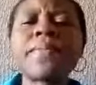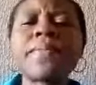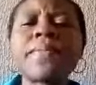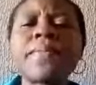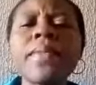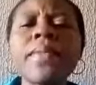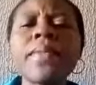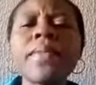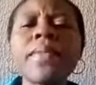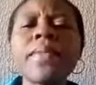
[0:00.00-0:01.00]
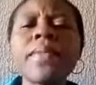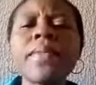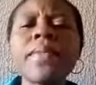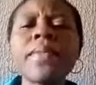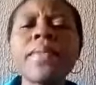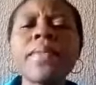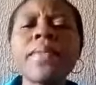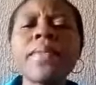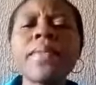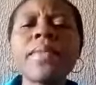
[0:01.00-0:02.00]

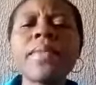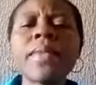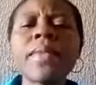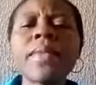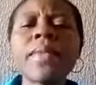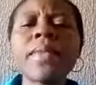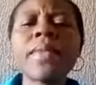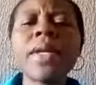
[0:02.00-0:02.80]
No one is speaking in this clip.